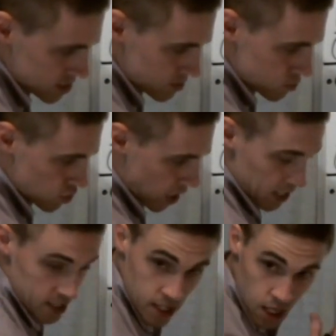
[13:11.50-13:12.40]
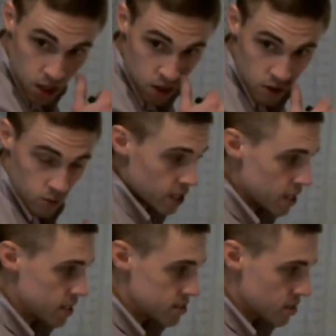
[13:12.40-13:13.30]
subtract the
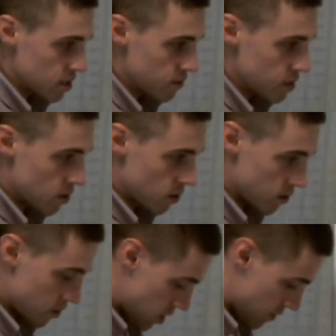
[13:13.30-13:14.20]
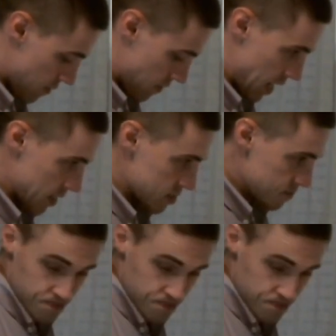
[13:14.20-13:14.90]
radius of the Earth off of that.